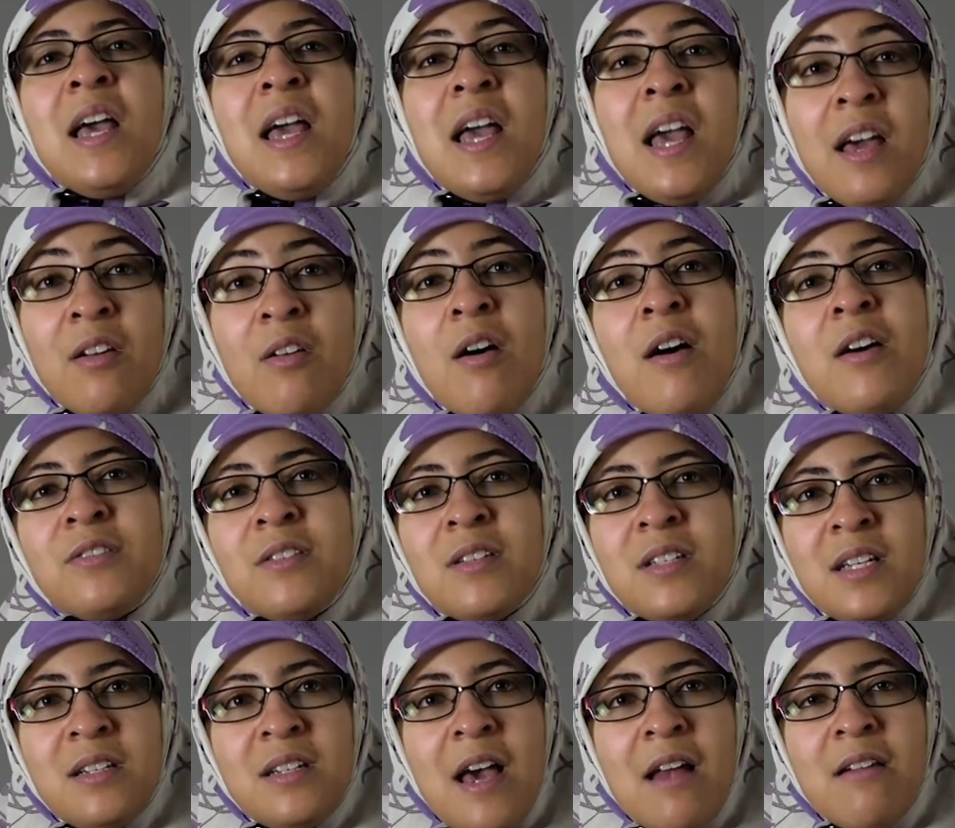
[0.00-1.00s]
And also
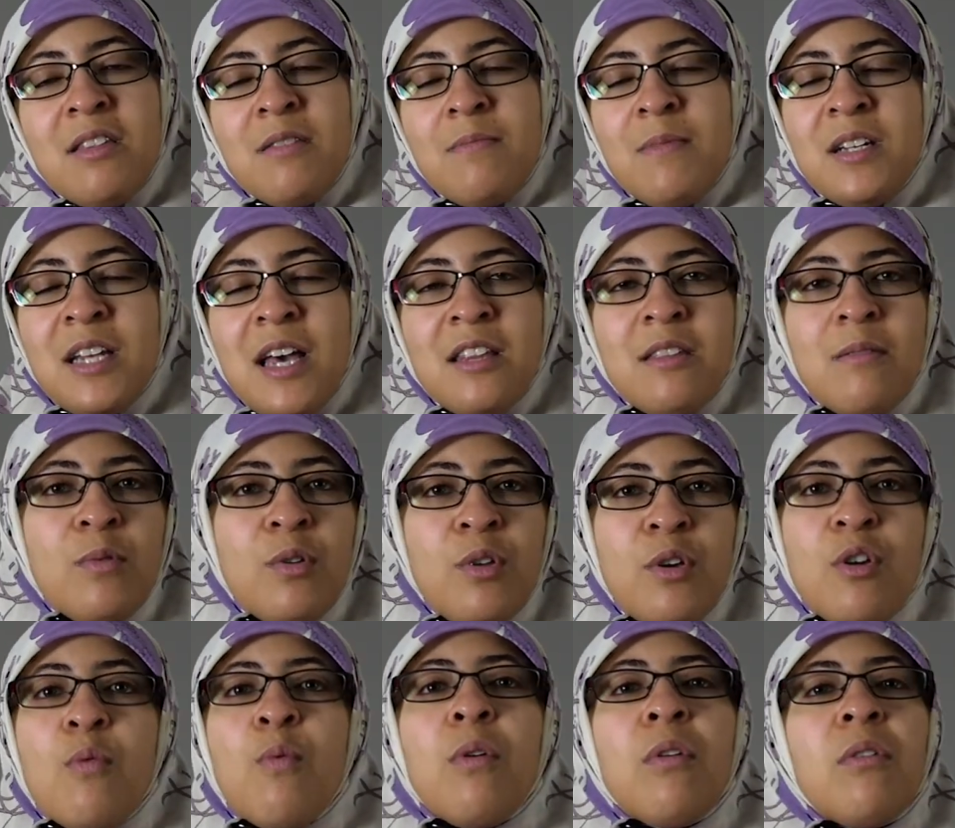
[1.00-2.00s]
sit down with them and tell them,
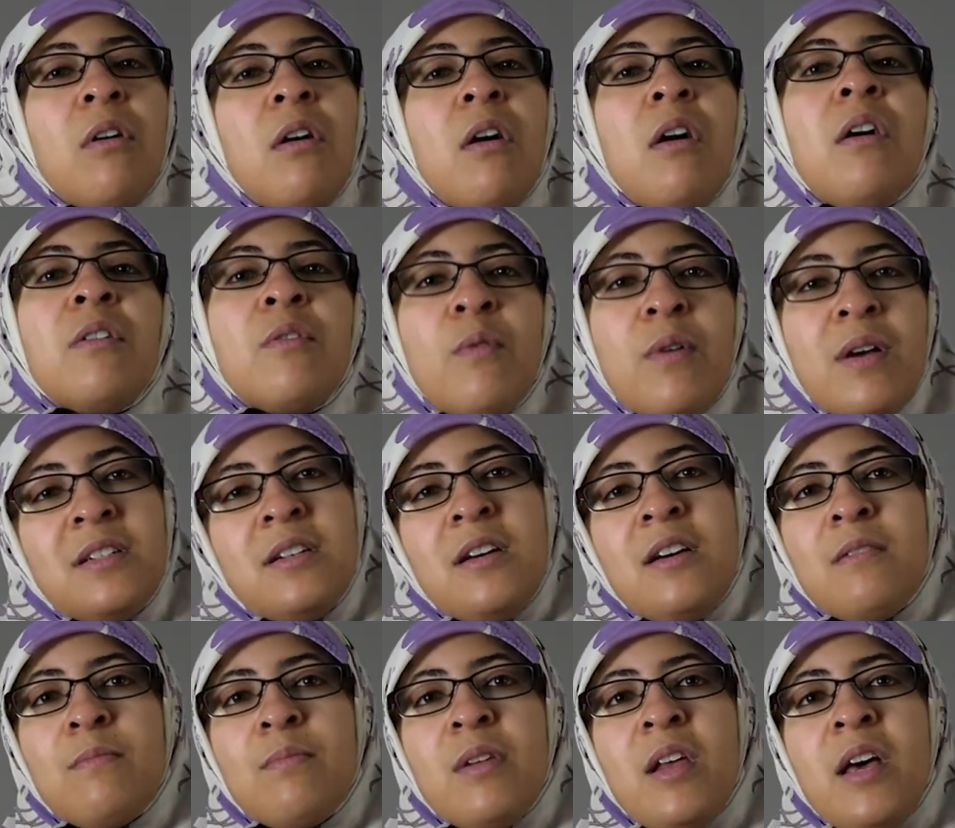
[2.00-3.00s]
look, we're all going to
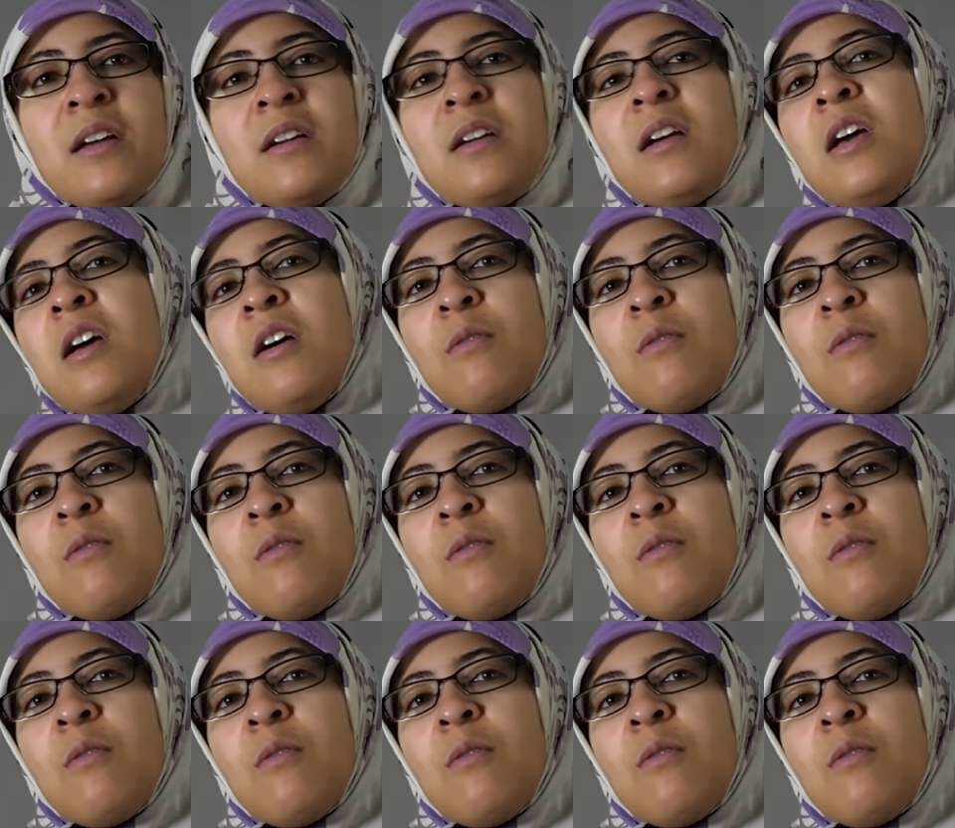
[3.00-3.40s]
unplug.